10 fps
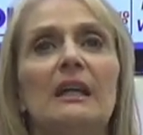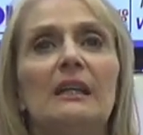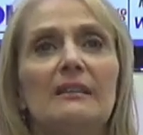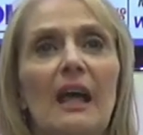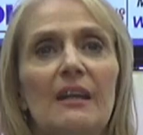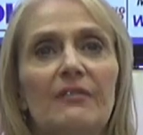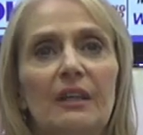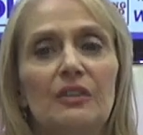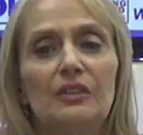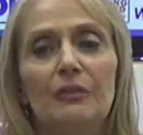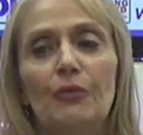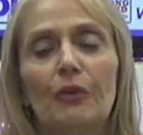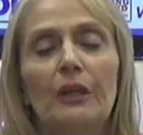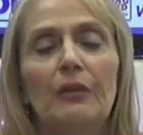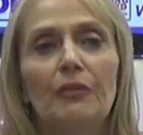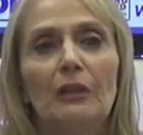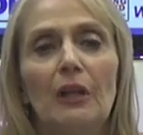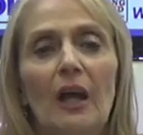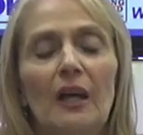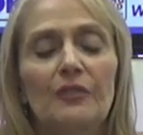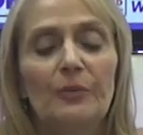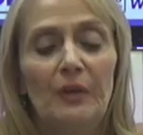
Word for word: is a lot of energy of grief and loss.